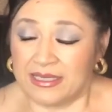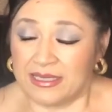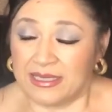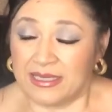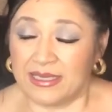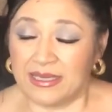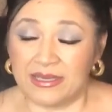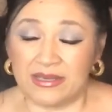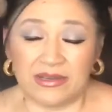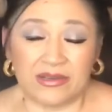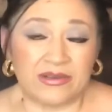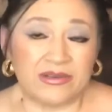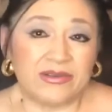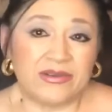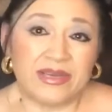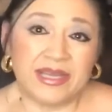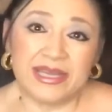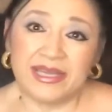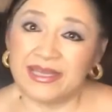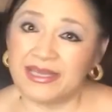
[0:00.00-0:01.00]
you
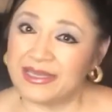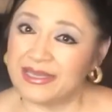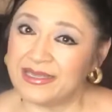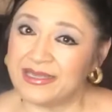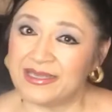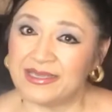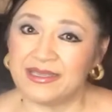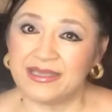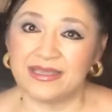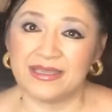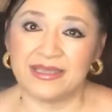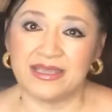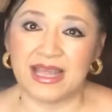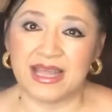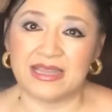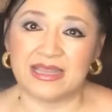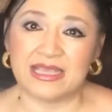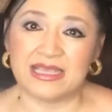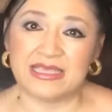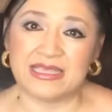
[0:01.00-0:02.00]
know,
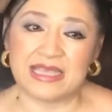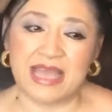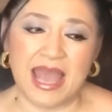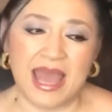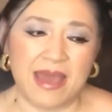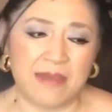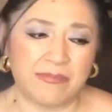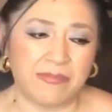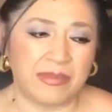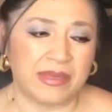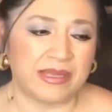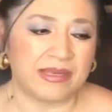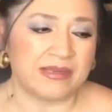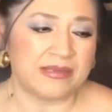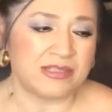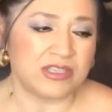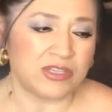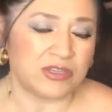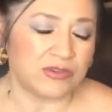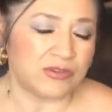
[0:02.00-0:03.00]
that this
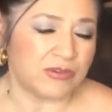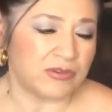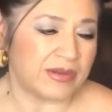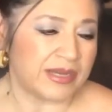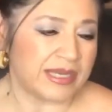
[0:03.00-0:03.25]
happened to,